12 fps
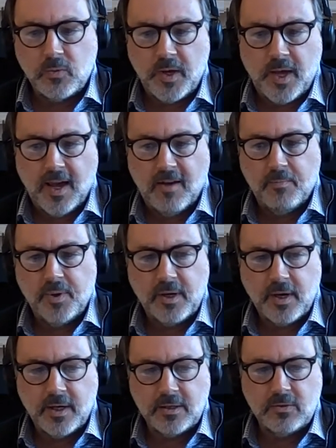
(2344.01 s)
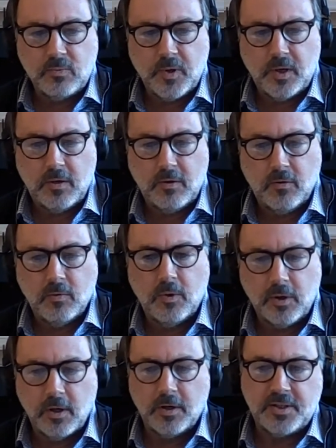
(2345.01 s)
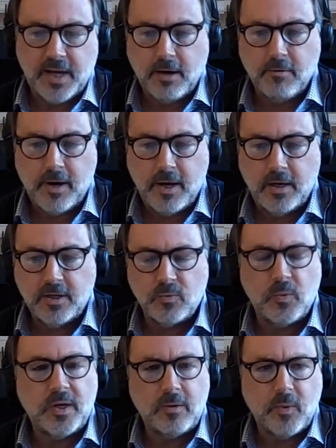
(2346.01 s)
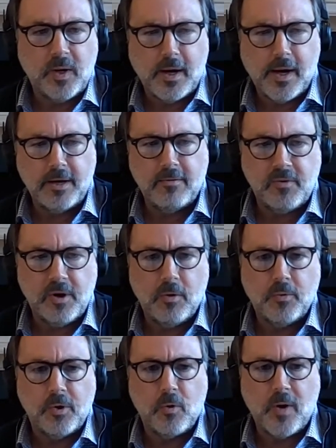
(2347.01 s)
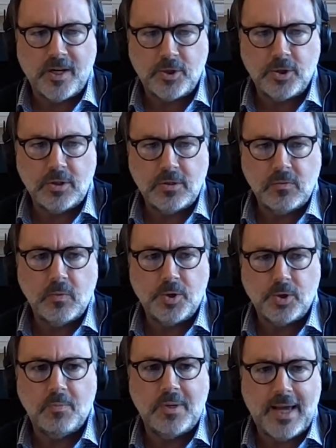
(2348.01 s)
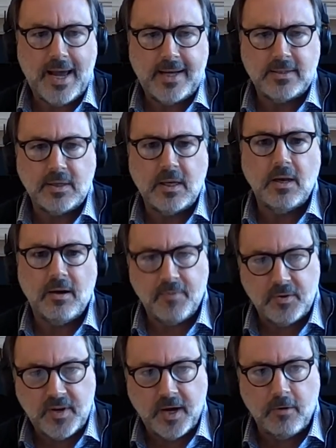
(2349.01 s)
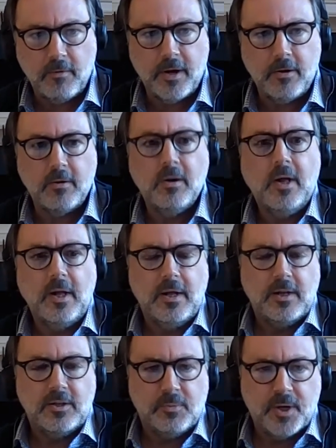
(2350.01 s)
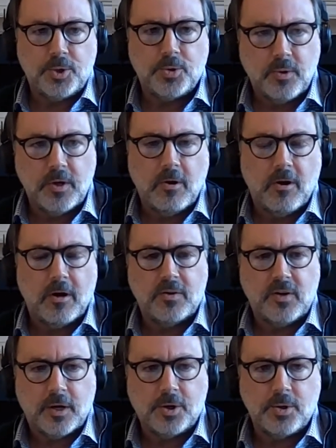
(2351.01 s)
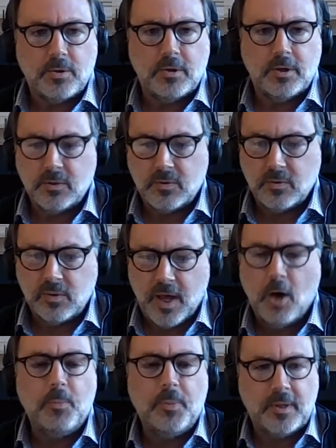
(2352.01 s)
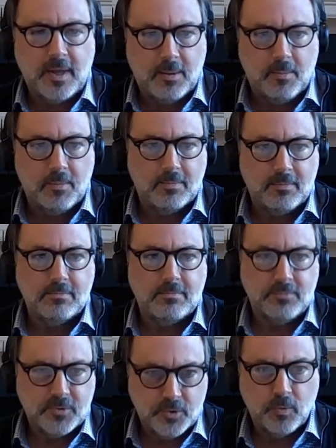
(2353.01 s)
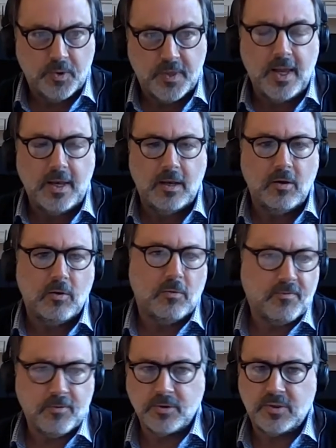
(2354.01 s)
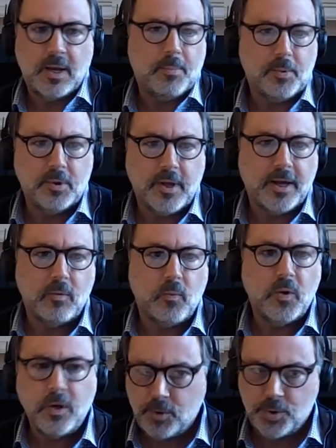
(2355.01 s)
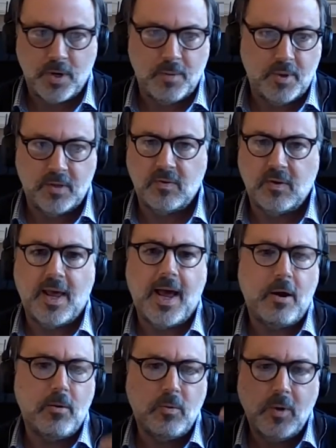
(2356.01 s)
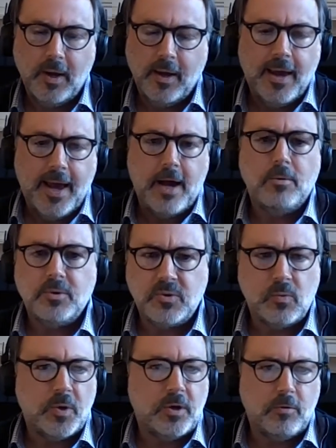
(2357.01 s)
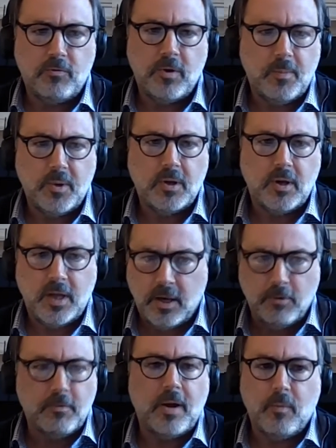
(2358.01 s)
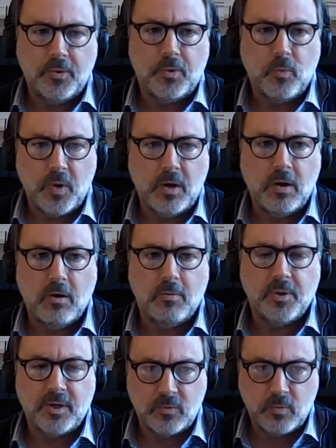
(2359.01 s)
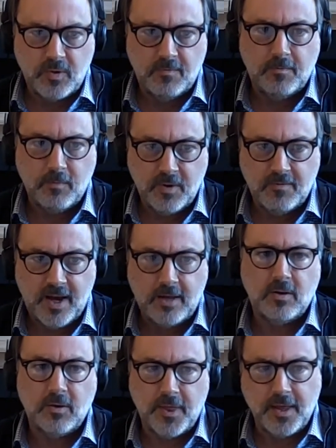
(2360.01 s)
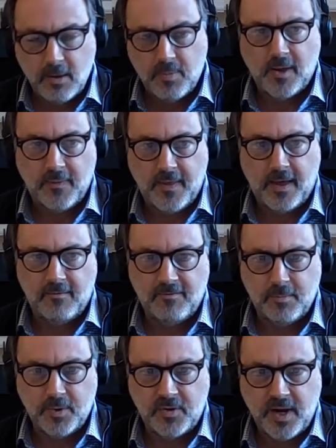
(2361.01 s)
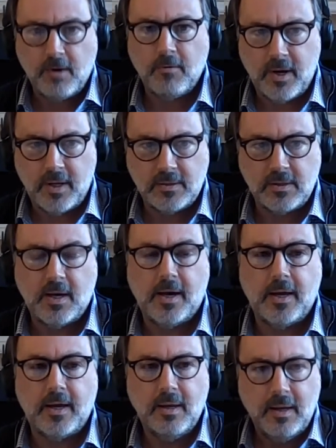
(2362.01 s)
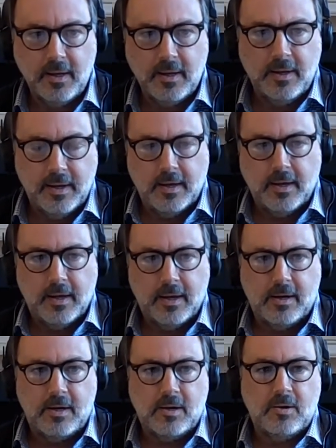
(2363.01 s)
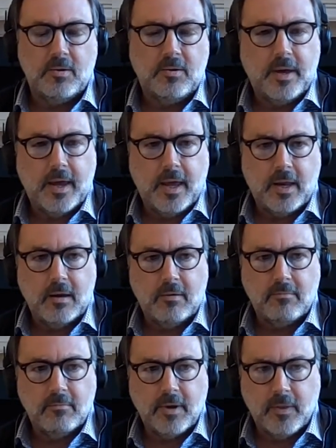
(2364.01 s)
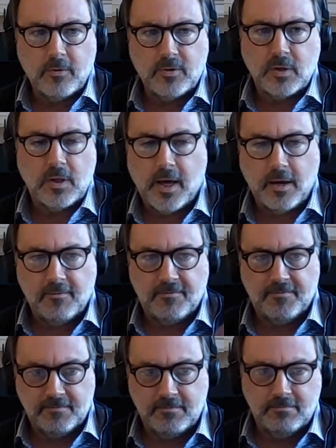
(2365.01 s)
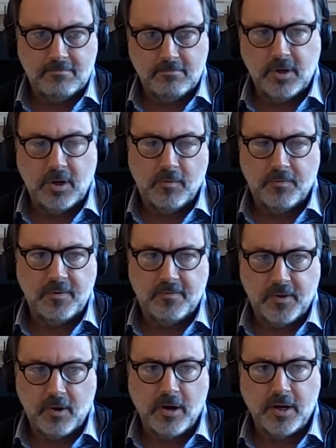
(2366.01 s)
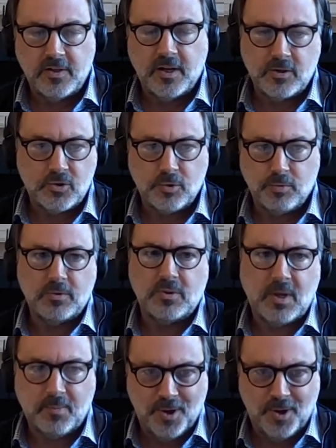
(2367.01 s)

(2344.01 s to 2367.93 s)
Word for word: we have because we do a little decorating is we, we kind of know the questions we should be asking of the decorator to make sure the architecture is helping them do what they need to do. For example, like window treatments and how, how is the window treatment going to integrate with the window? Because we've, we've had to think about that from the decorating side. Uh, and, and there's a lot of you know, if, if the architect screws up